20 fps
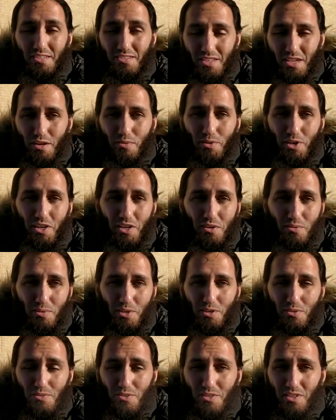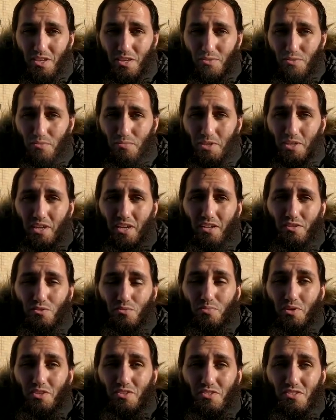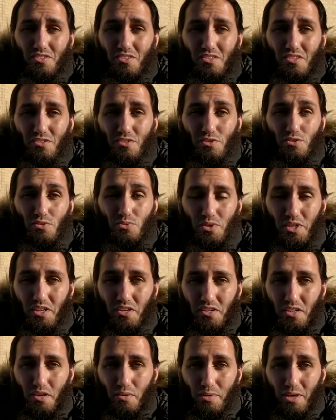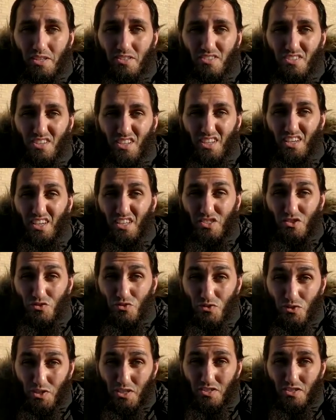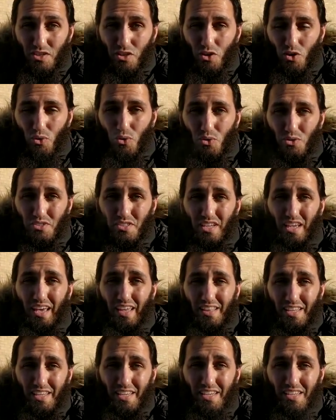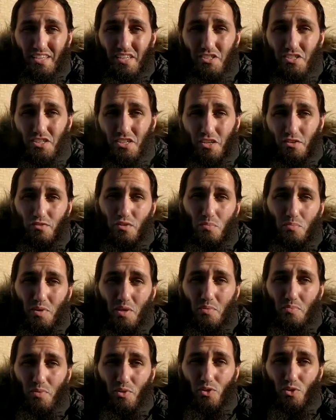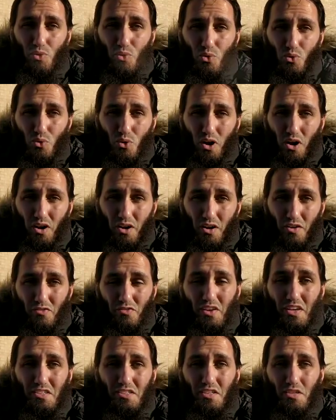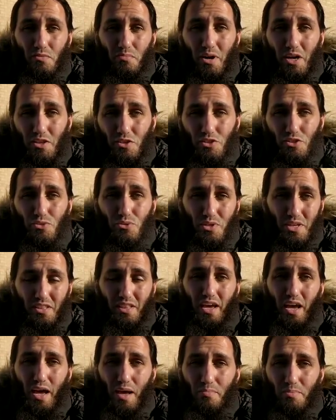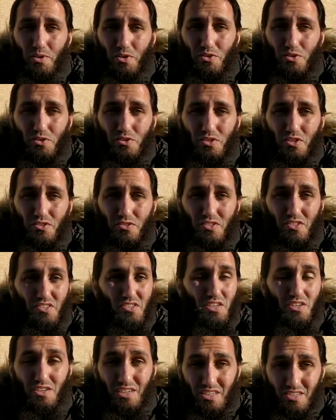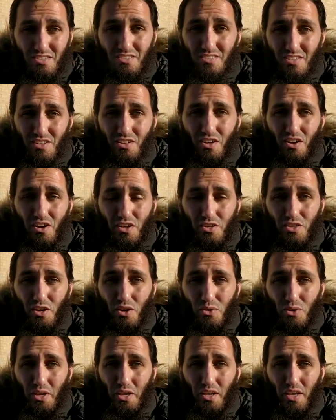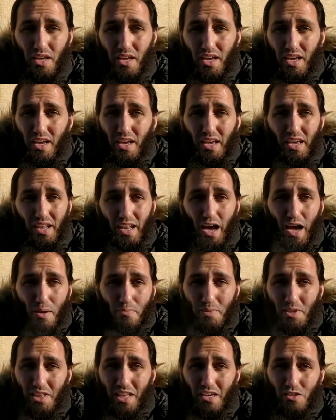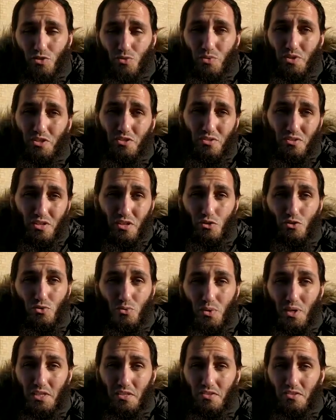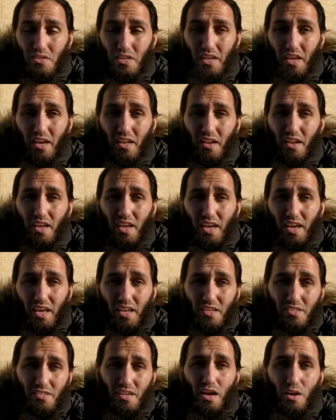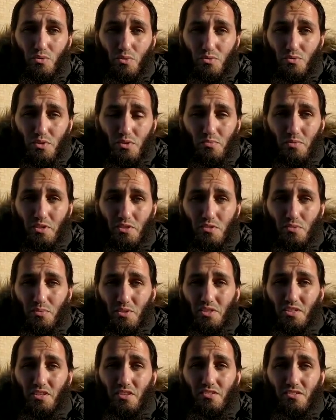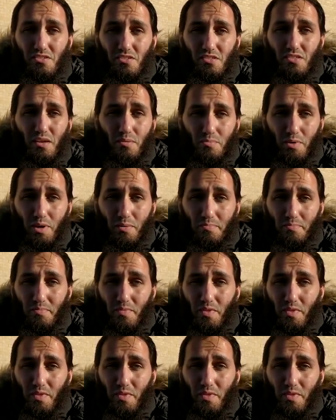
Assalamu alaikum wa rahmatullahi wa barakatuh. Brothers and sisters, we're here in Quebec City. It's freezing cold, and the condition of the people who are affected by the shooting that happened earlier this year is still ongoing. It happened last winter, and it's winter again, and it's our responsibility to step up.